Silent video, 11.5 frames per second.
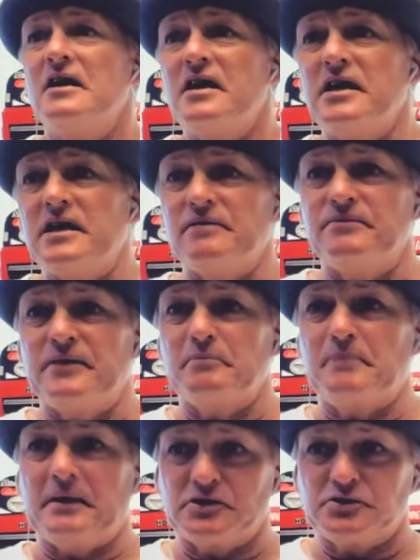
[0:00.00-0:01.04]
If their
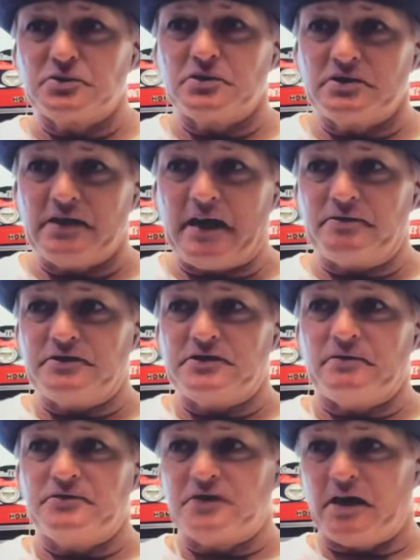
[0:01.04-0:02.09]
parents were having
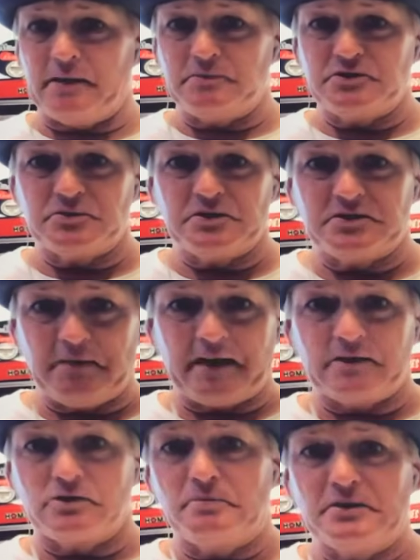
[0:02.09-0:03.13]
tough times with
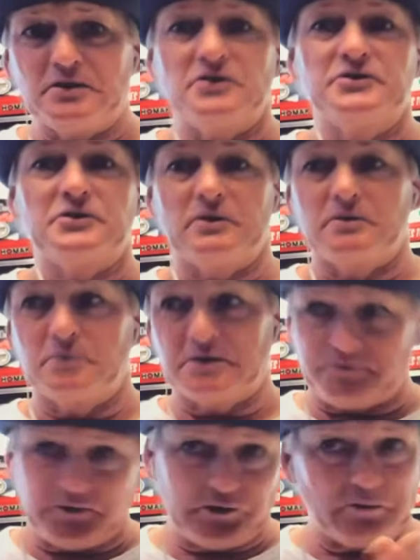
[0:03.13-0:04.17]
medical bills or with
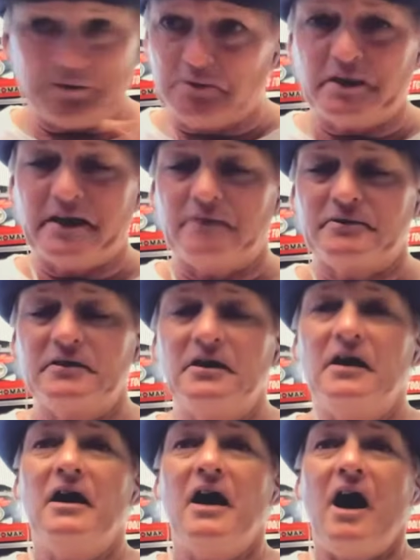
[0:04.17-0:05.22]
funeral bill, whatever,
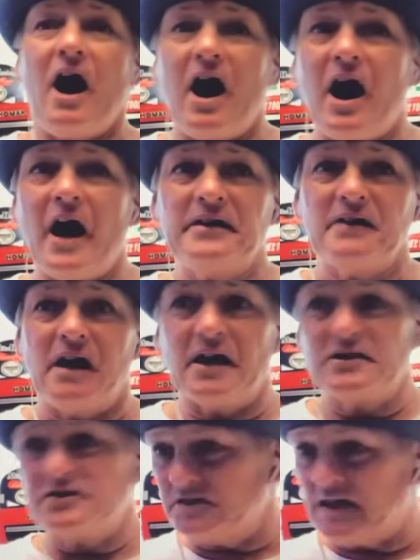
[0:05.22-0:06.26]

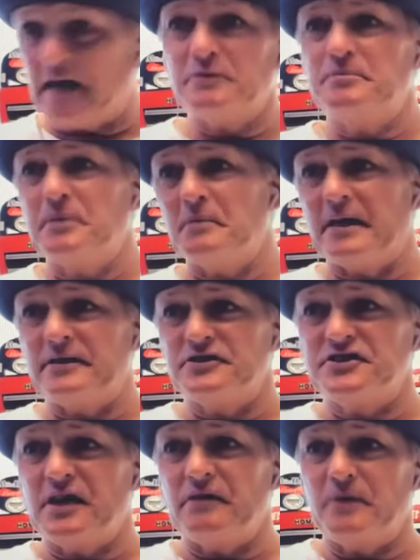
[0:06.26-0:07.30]
I would put my
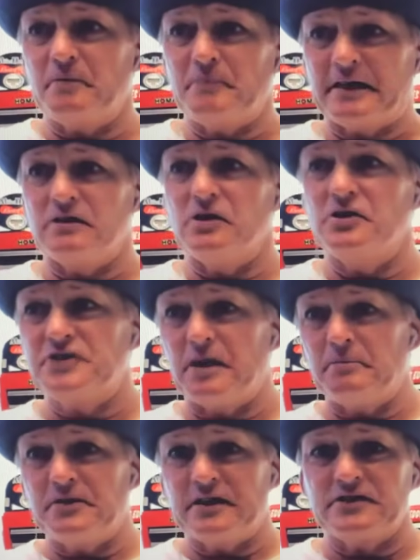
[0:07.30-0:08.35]
stuff up, my clothes up,
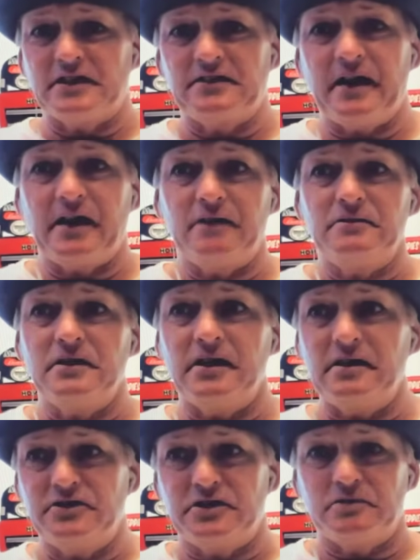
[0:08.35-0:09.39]
and things like that
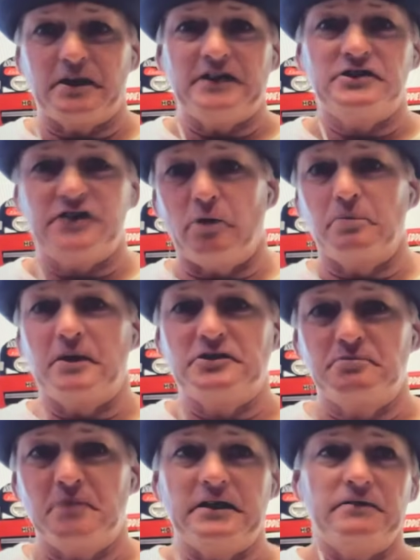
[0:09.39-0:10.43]
to help raise
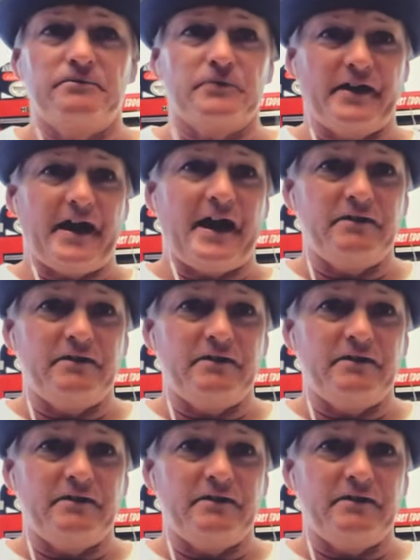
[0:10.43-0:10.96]
money for that.